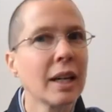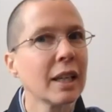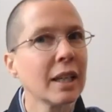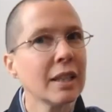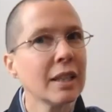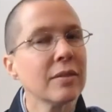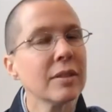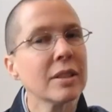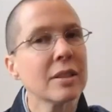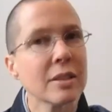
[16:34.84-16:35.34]

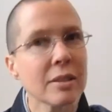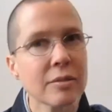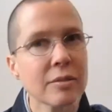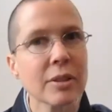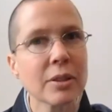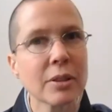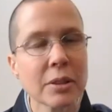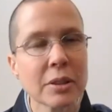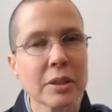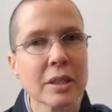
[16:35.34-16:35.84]
Even
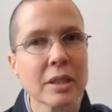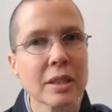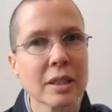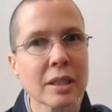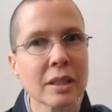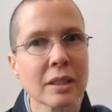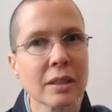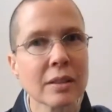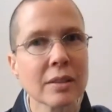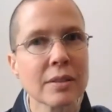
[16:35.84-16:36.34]
difficult
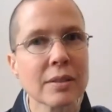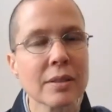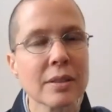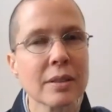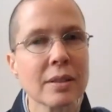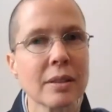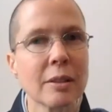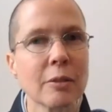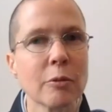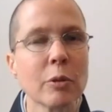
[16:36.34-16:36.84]
things,
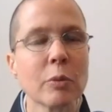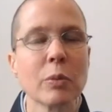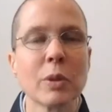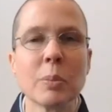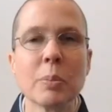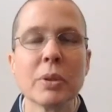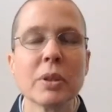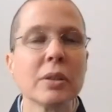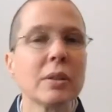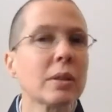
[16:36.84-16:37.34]
when we
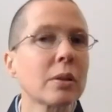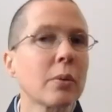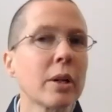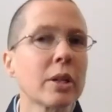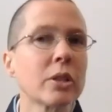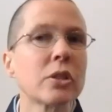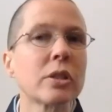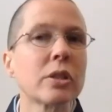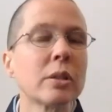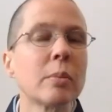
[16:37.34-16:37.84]
put the
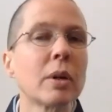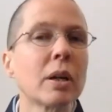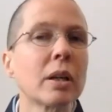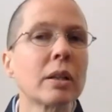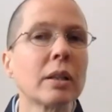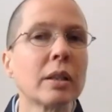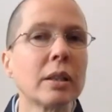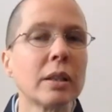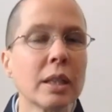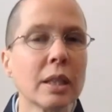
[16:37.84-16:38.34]
question
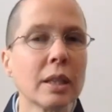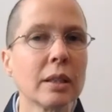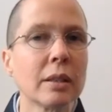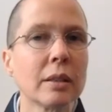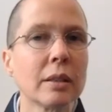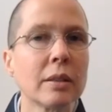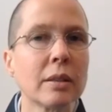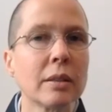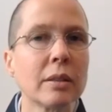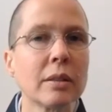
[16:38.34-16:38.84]
mark on the
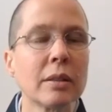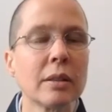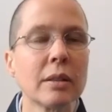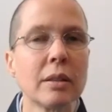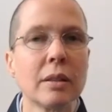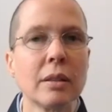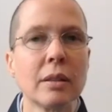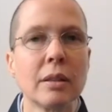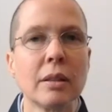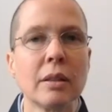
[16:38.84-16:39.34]
end,
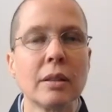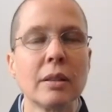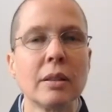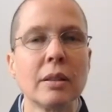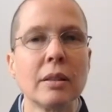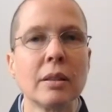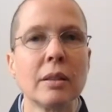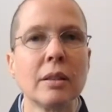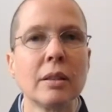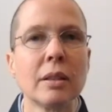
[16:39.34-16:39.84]

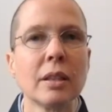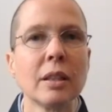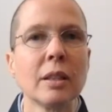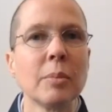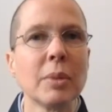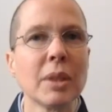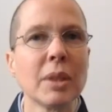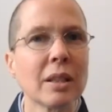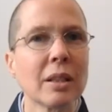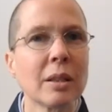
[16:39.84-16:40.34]
it
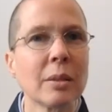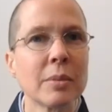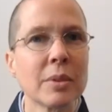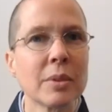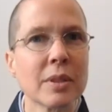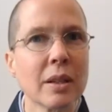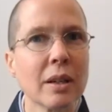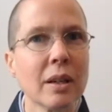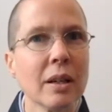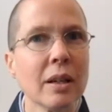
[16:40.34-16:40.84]
becomes,